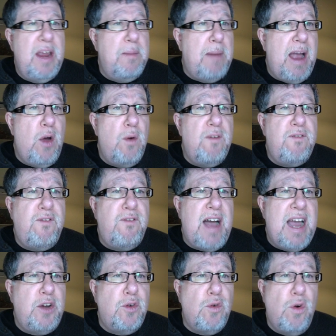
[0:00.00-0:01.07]
my own
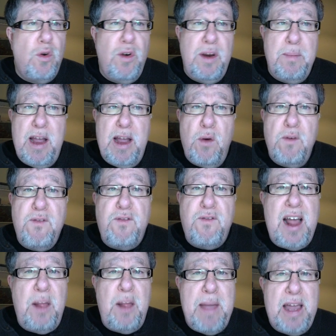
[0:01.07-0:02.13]
Finder or in my own
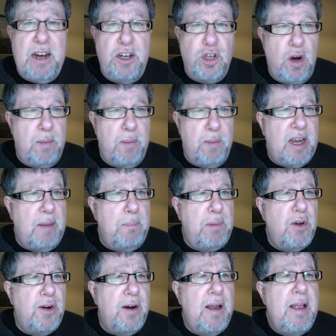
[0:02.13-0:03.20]
file manager on my
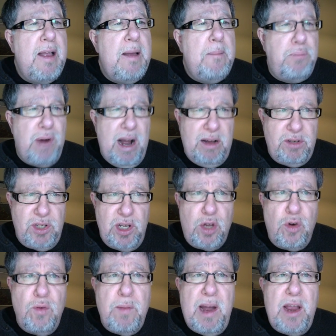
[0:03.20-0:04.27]
computer, browsing
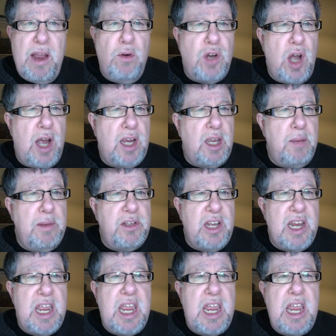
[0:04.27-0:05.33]
through my own documents, and
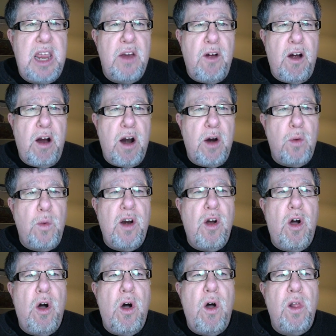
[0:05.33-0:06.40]
here are where
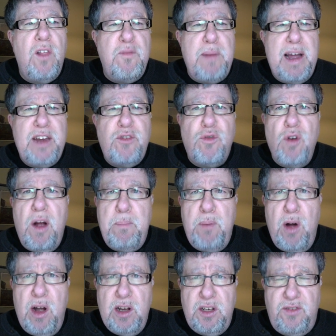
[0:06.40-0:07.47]
all of my
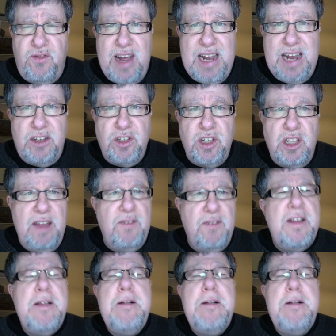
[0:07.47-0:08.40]
Dropbox files live.